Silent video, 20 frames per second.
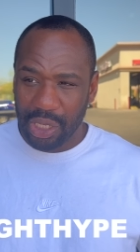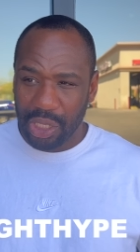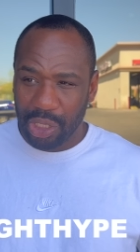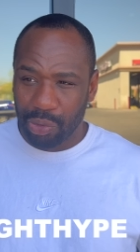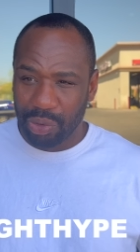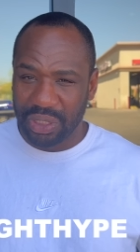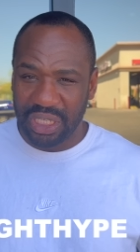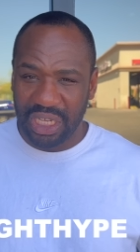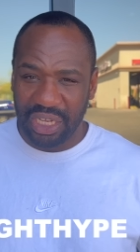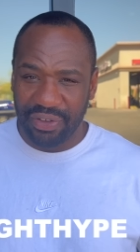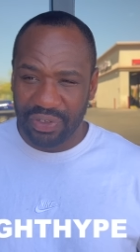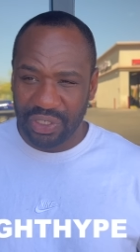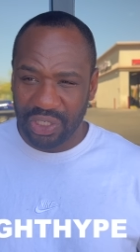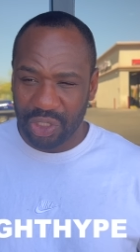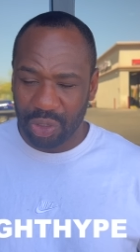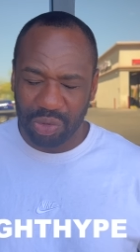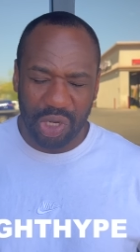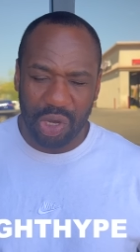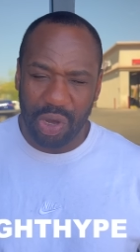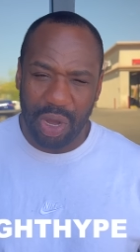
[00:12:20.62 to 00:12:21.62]
was leaving, so
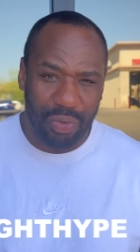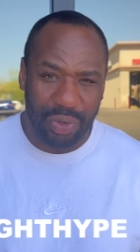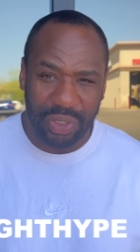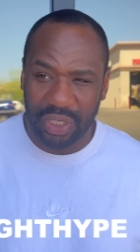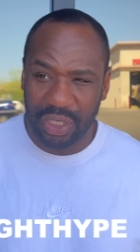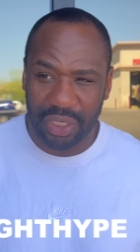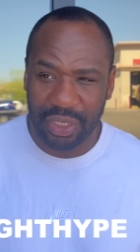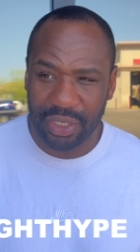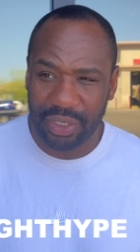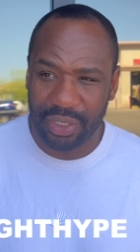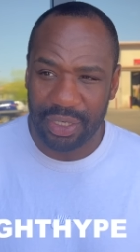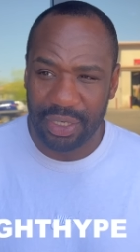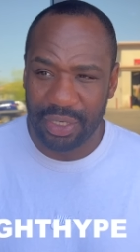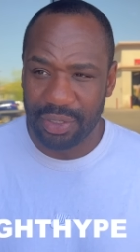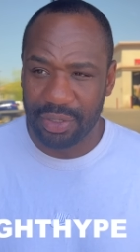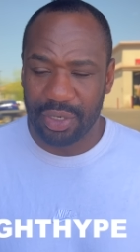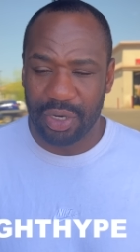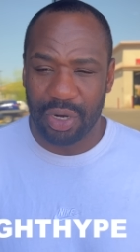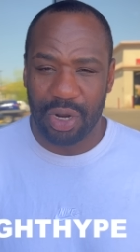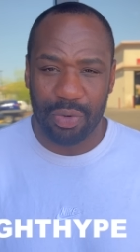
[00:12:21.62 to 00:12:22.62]
no, I wasn't there.
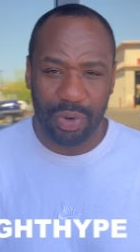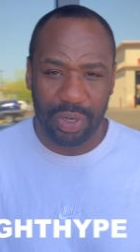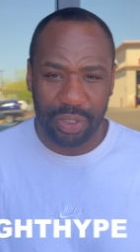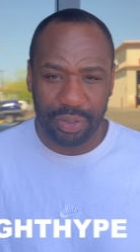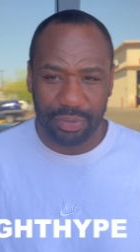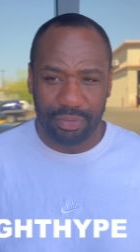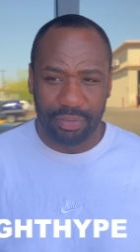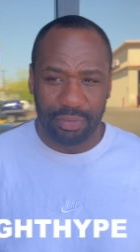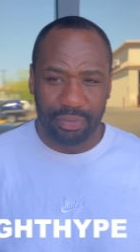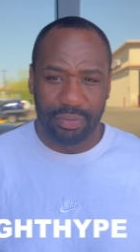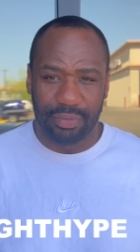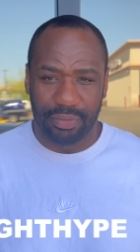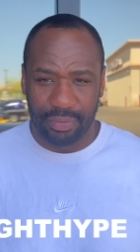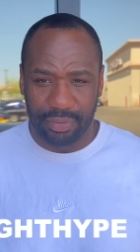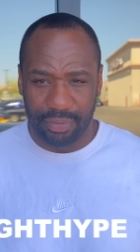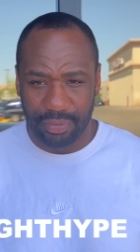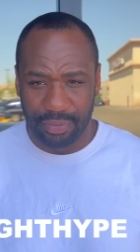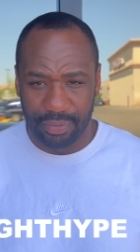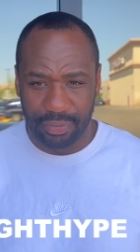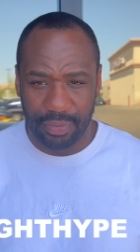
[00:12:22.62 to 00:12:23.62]
Okay.
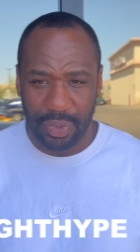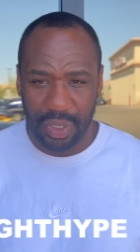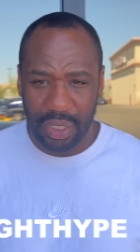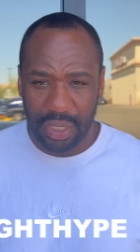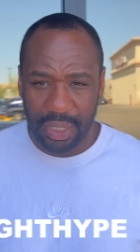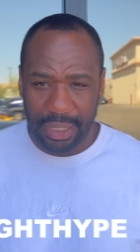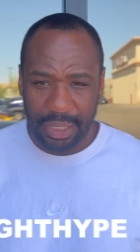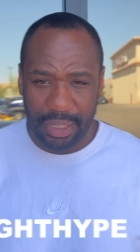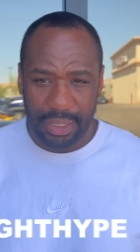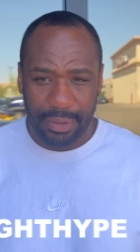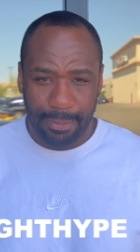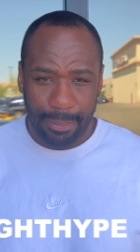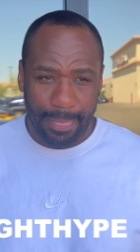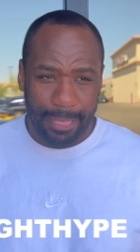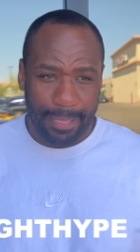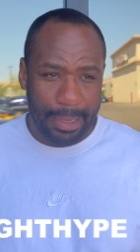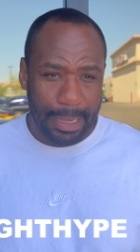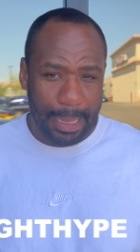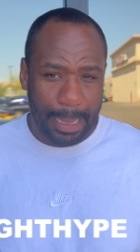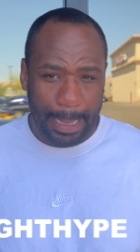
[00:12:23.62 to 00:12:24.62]
Um, you
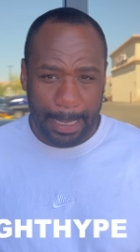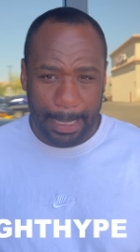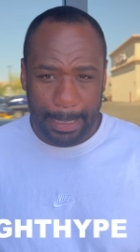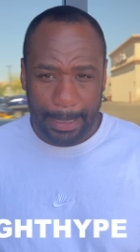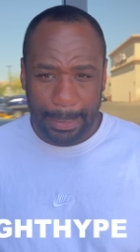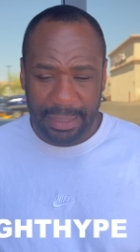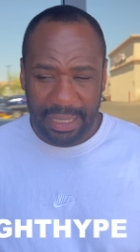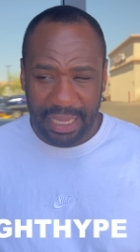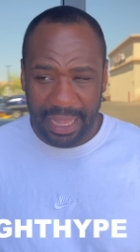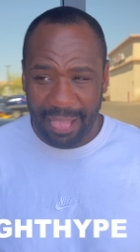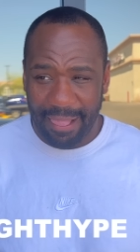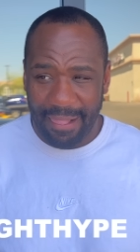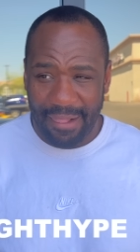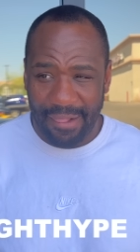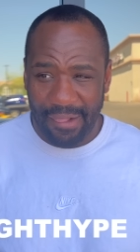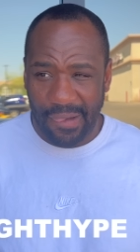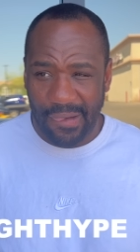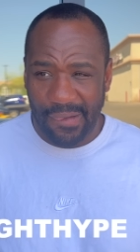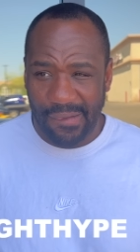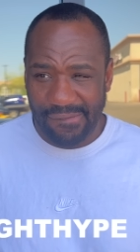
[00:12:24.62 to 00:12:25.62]
know, going forward,
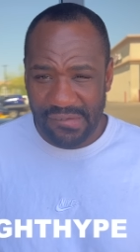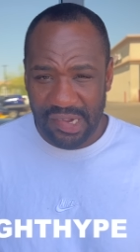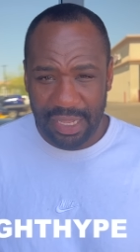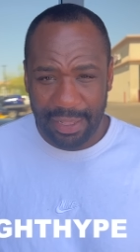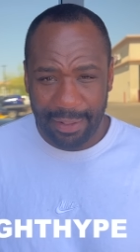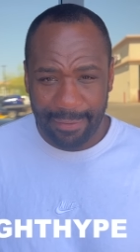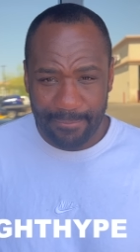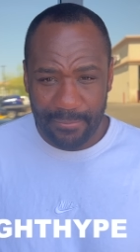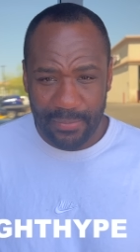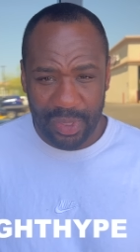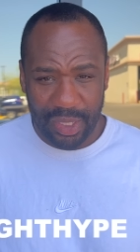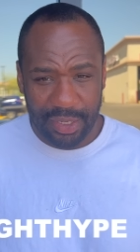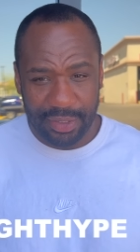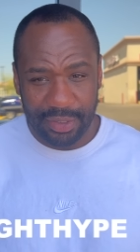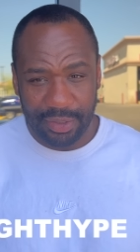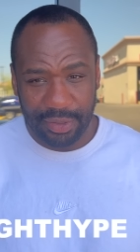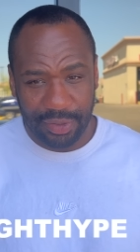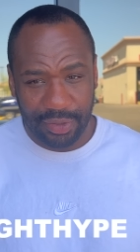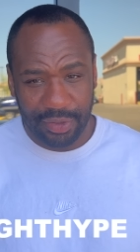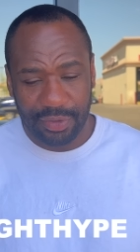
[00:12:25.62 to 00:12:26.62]
the, the next big
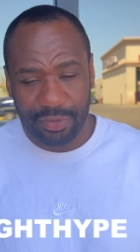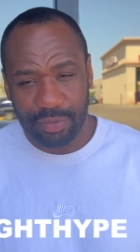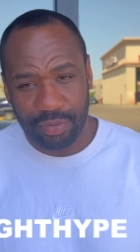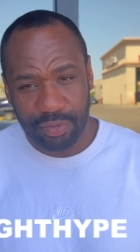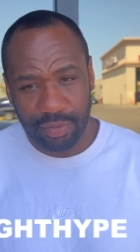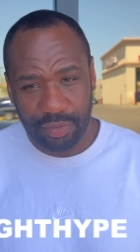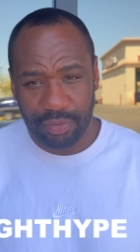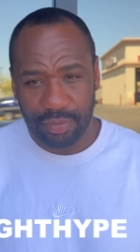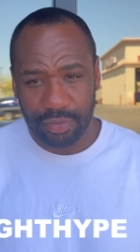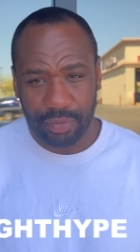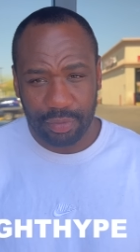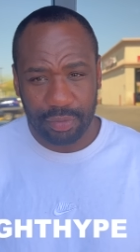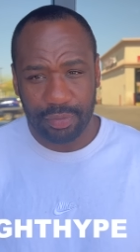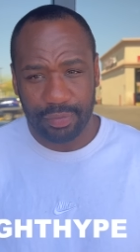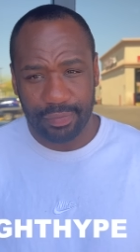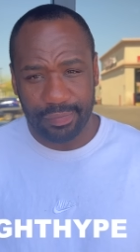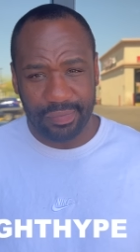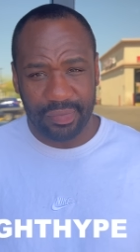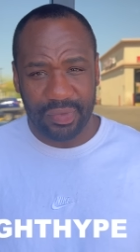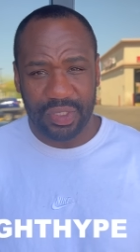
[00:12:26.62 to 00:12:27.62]
fight card looks
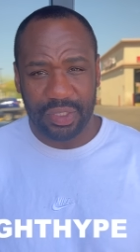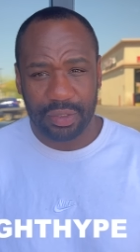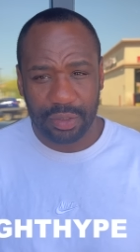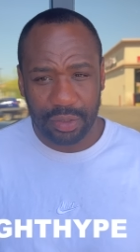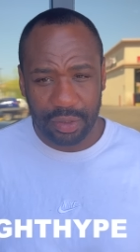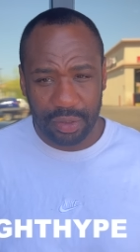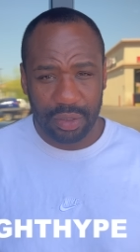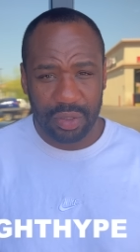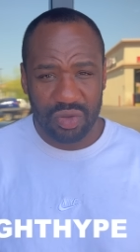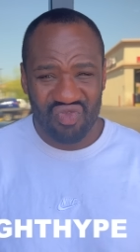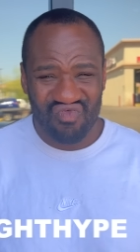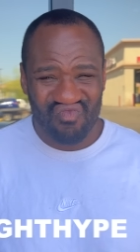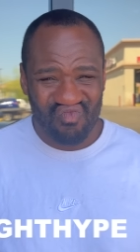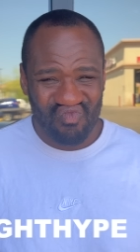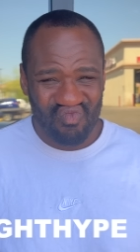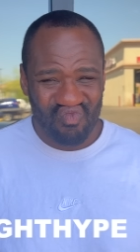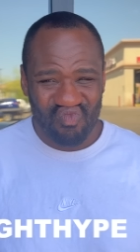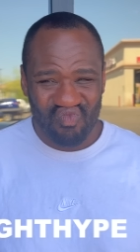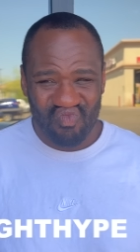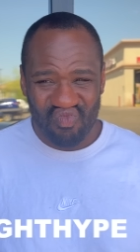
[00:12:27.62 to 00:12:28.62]
like it's going to be Terrence
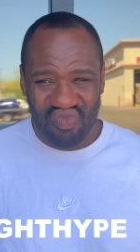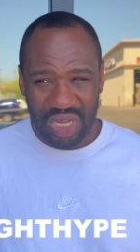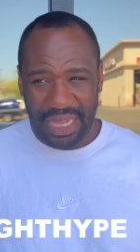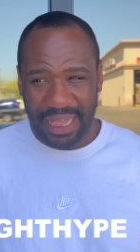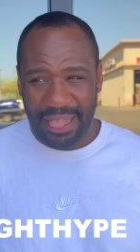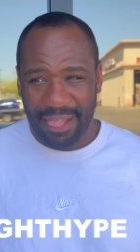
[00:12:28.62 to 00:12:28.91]
Crawford